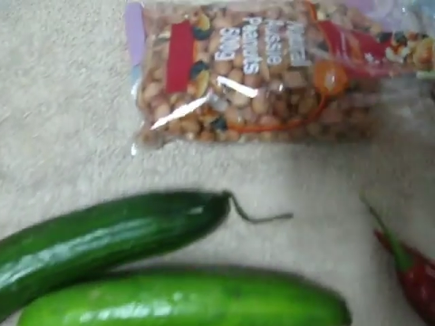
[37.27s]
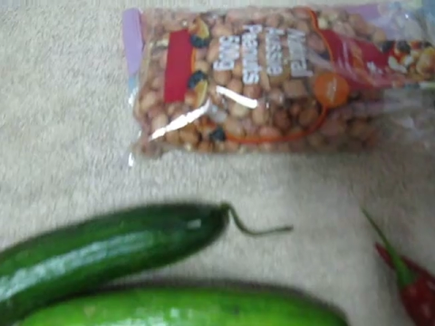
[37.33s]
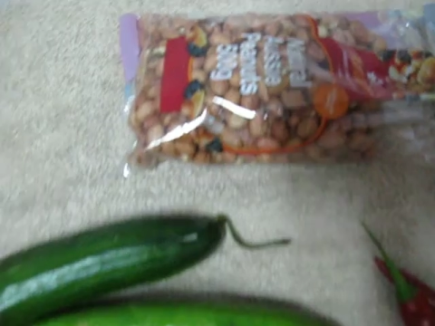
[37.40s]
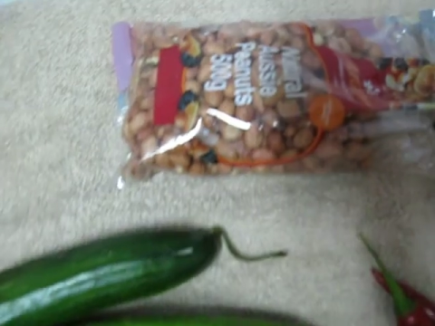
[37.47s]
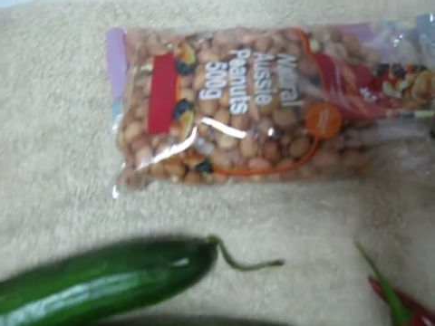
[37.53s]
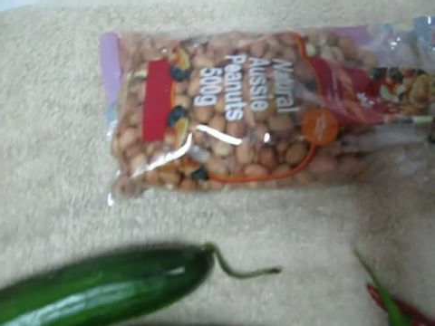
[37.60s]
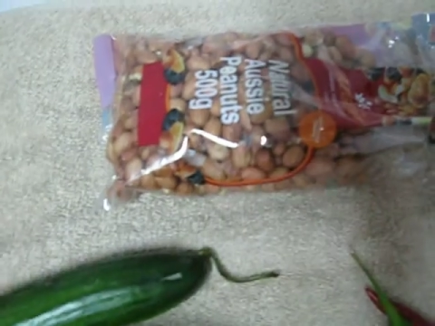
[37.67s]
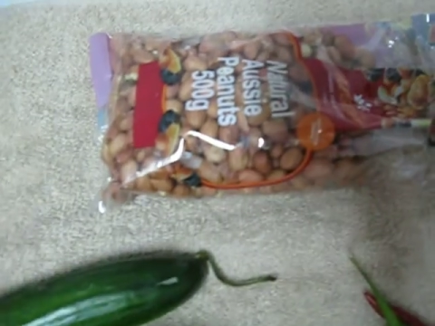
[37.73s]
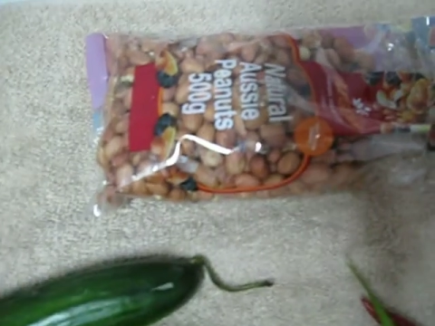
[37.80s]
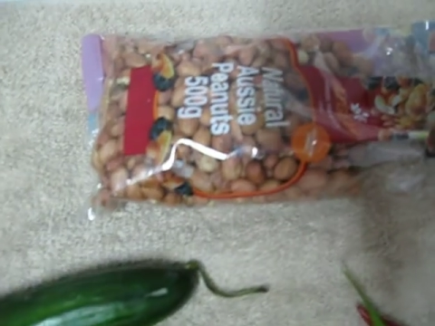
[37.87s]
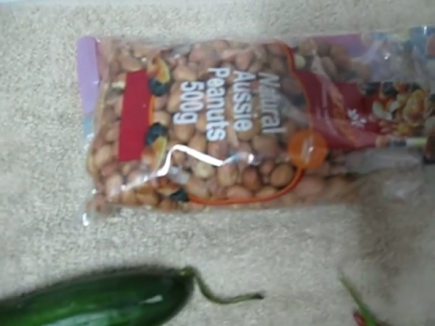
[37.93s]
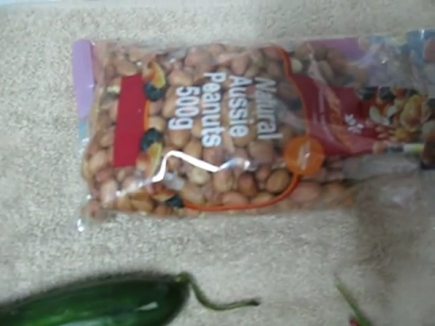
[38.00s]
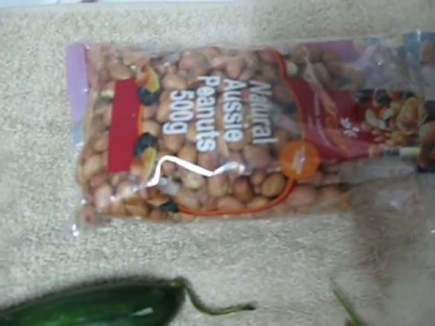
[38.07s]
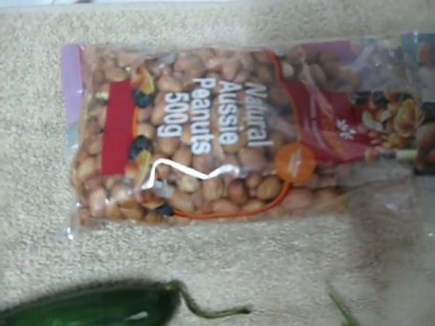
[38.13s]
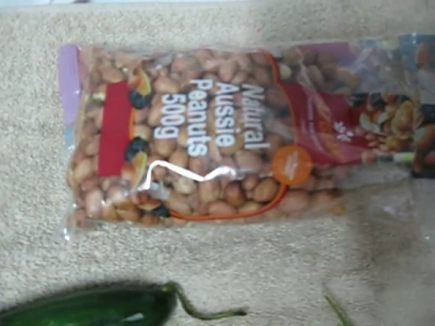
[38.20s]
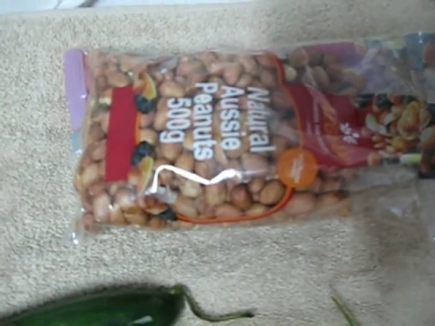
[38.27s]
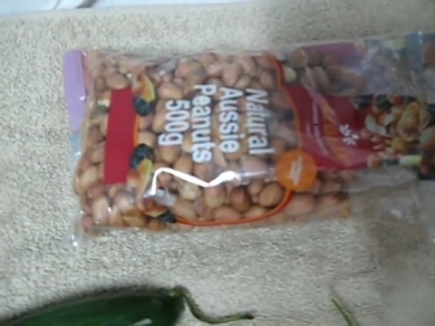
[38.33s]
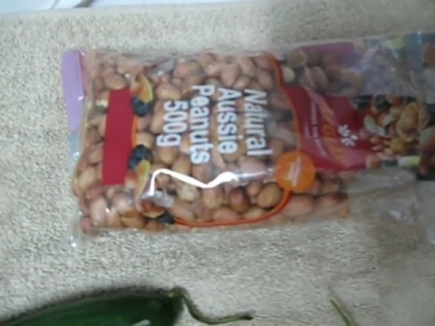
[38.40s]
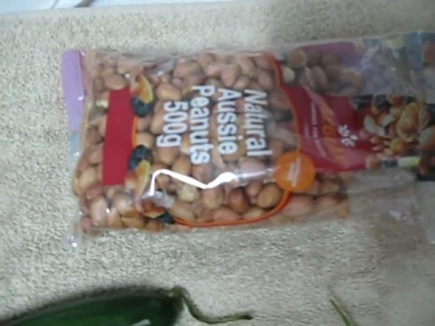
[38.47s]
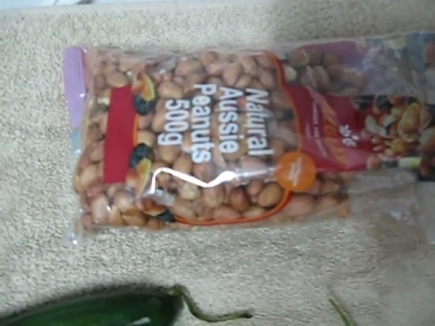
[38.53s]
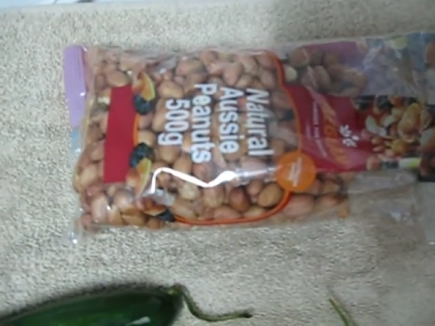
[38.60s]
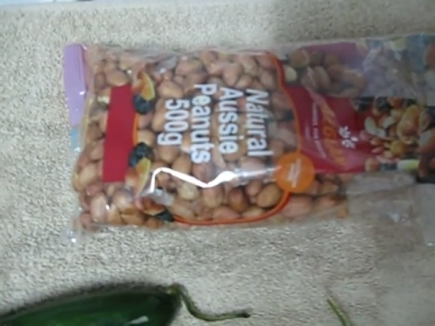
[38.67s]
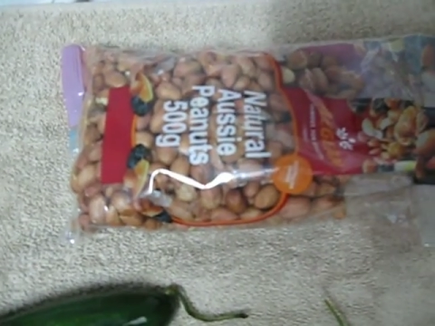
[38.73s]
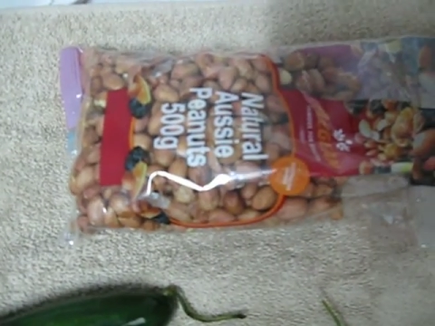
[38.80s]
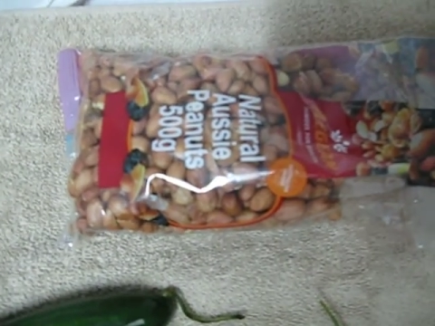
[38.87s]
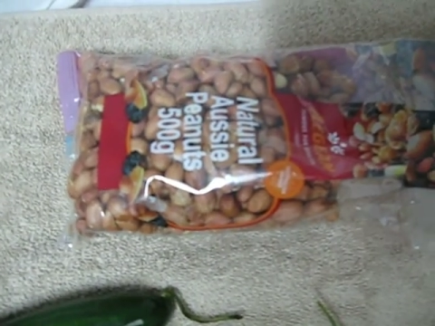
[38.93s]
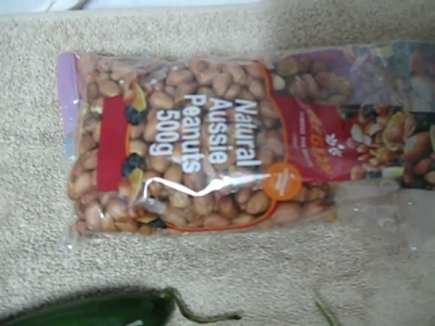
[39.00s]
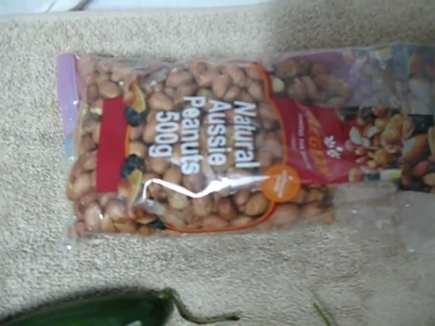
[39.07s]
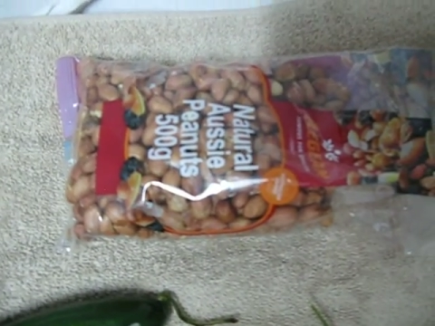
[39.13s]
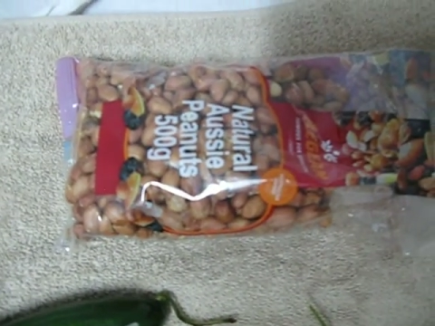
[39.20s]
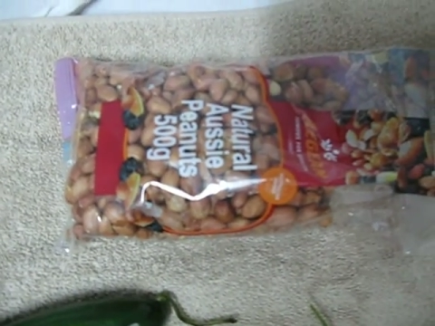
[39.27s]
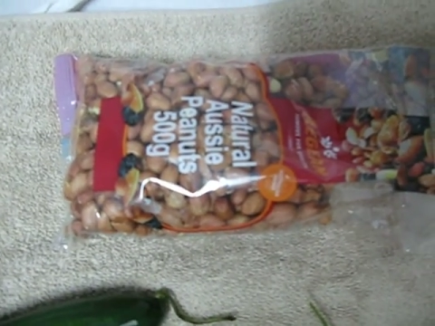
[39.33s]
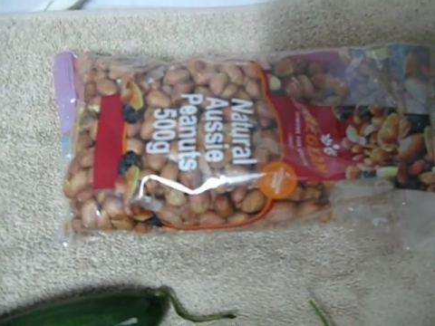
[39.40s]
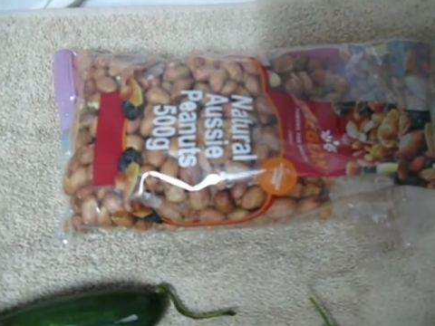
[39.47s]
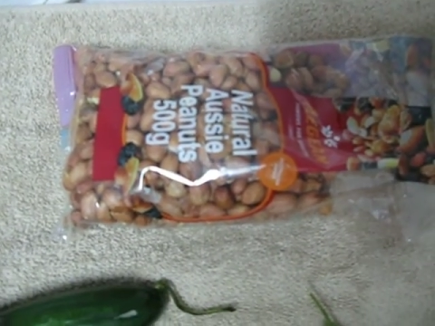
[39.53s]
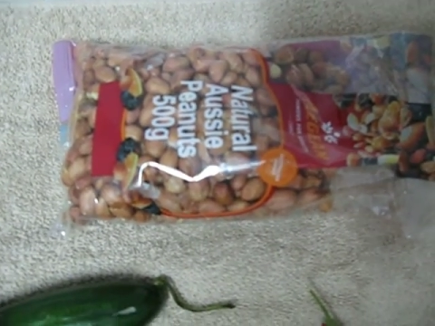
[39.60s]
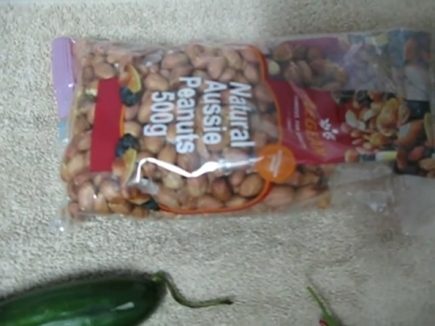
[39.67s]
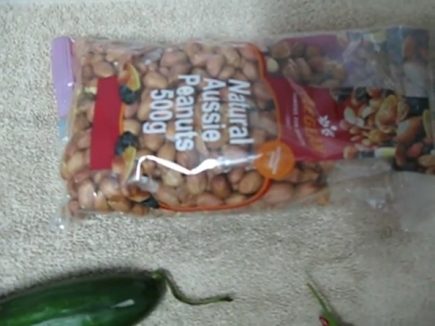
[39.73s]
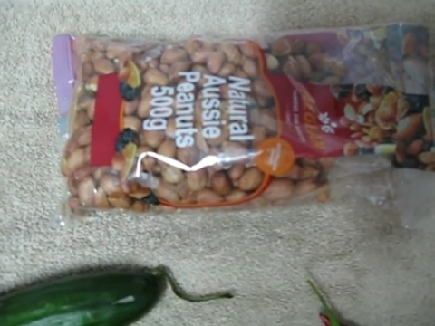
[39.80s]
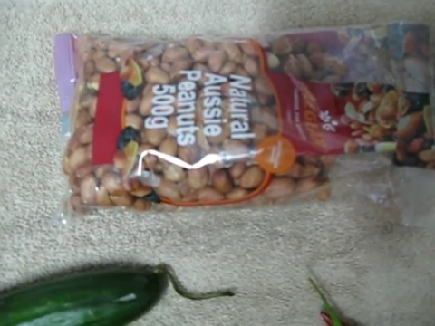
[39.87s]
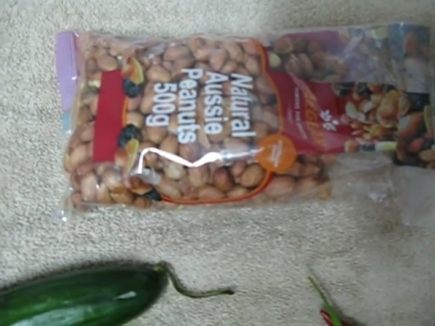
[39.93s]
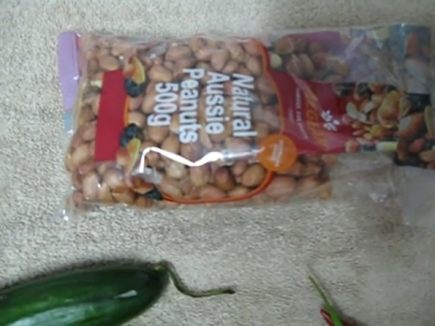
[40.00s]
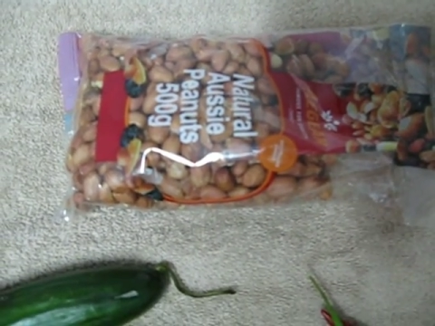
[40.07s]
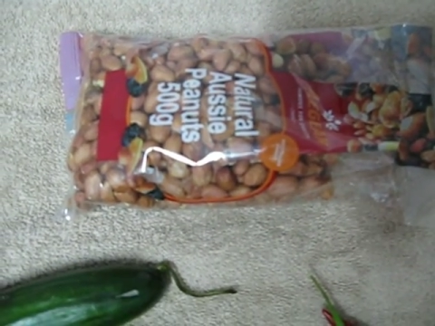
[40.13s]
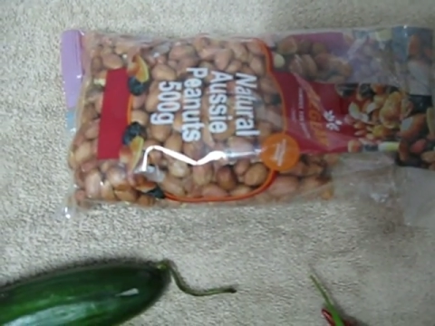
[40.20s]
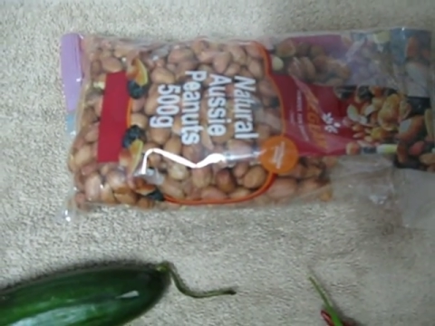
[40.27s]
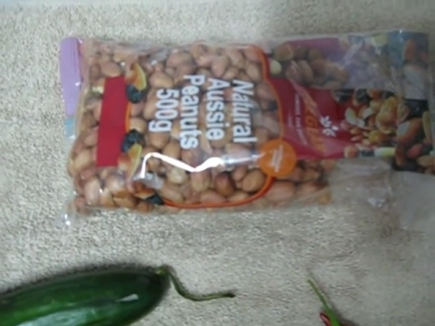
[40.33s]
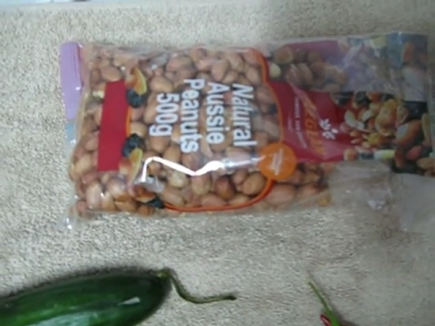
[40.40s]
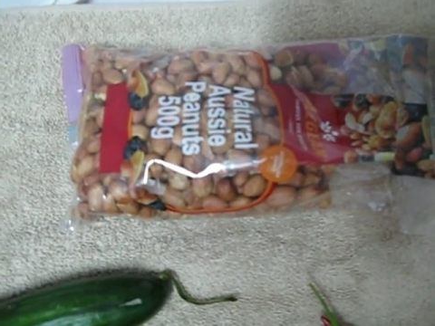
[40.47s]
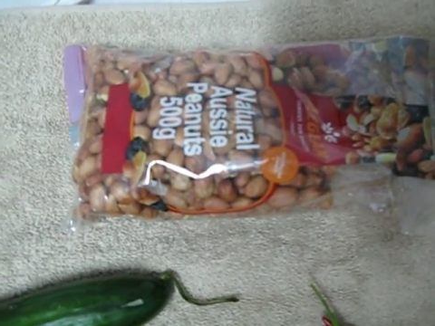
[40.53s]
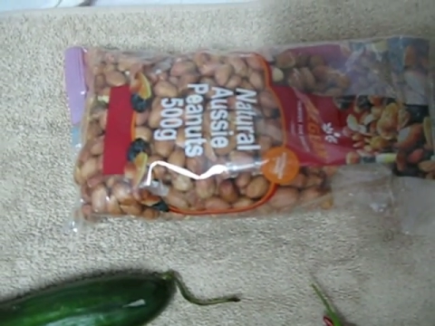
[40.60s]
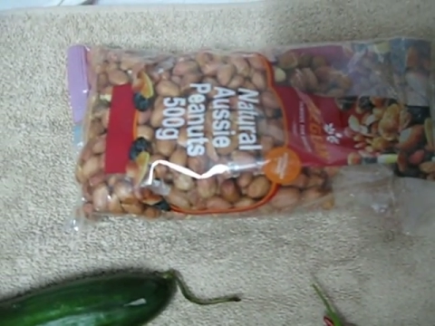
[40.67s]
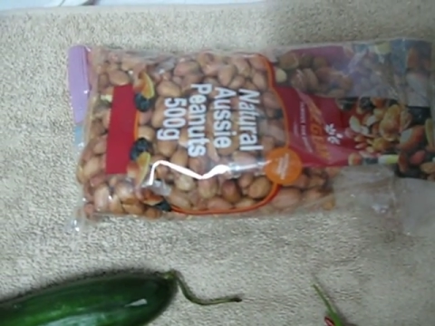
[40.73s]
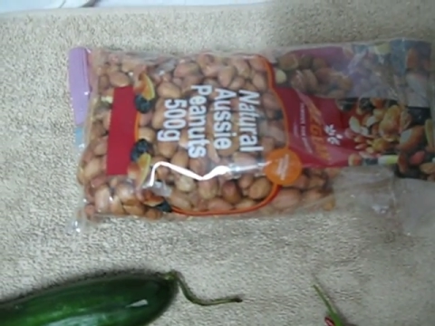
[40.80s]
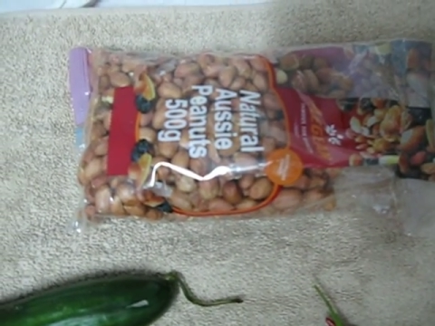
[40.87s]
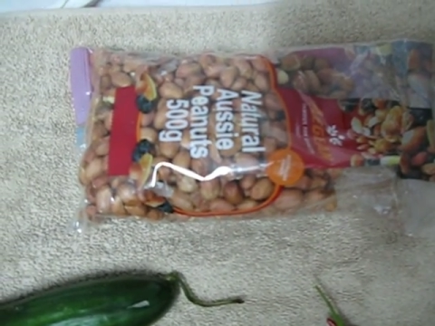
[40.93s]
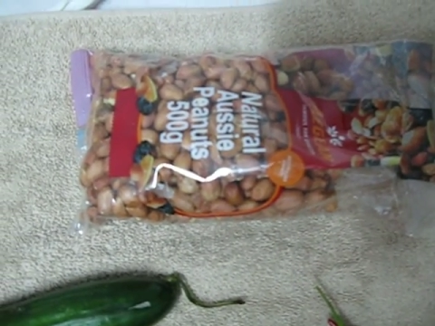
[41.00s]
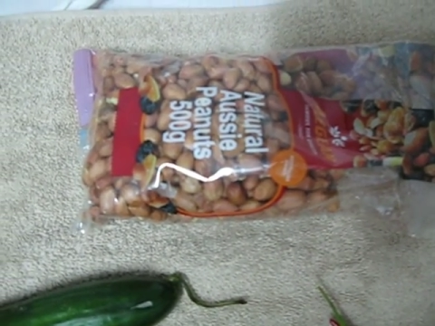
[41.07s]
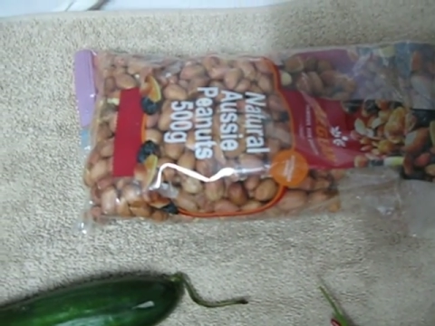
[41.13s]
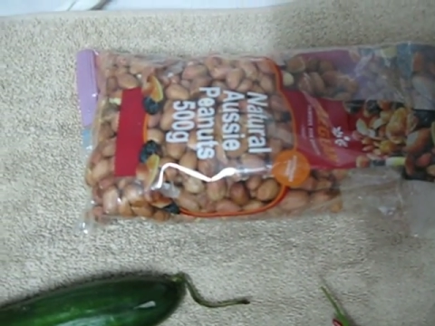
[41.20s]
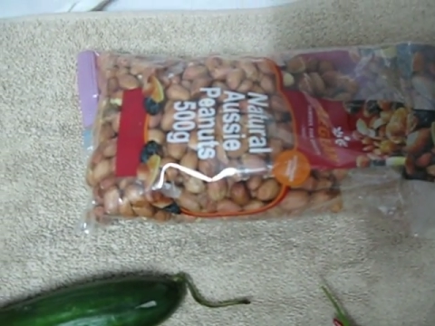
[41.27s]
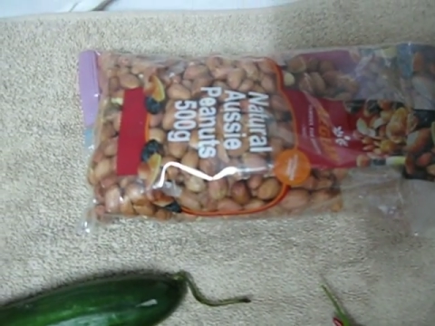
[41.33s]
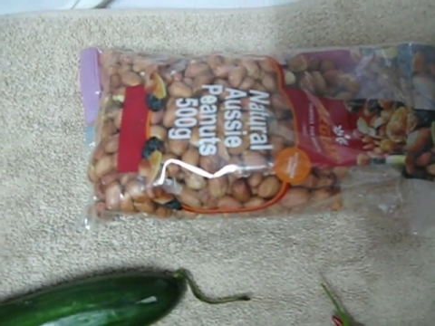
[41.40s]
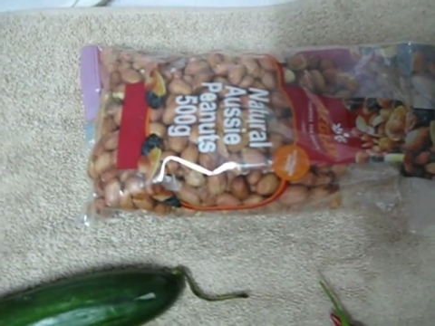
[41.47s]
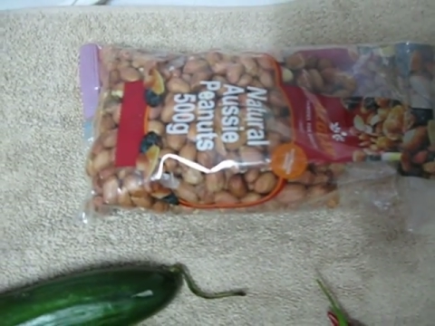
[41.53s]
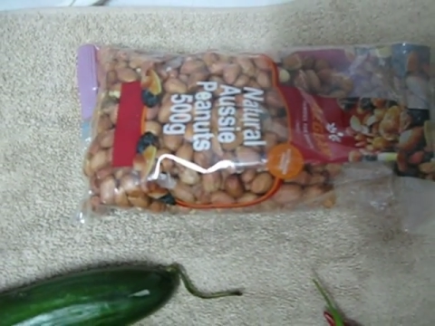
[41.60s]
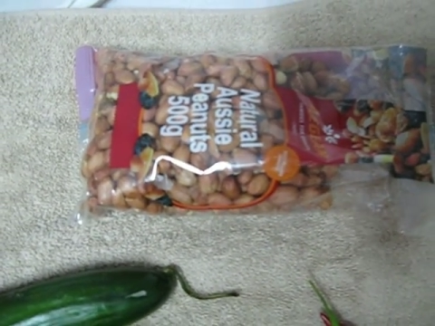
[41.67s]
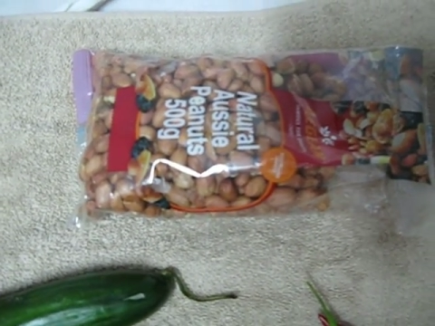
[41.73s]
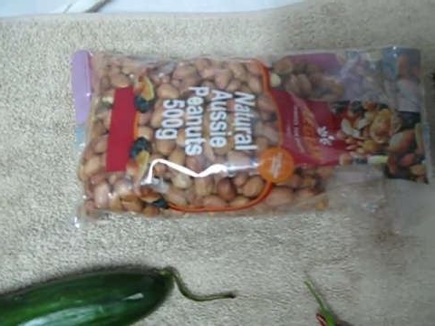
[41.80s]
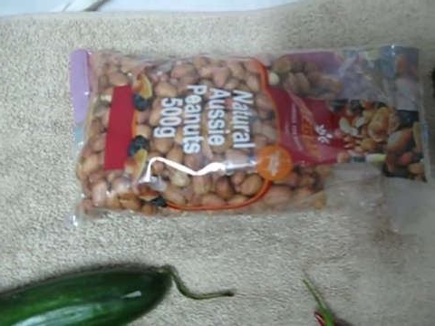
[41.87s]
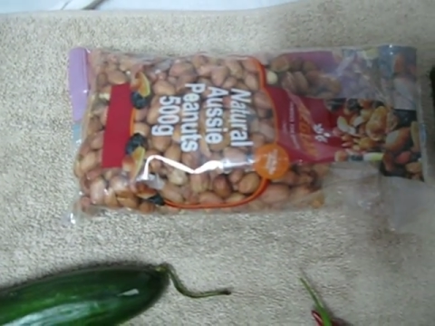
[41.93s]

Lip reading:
[unreadable: no face in view]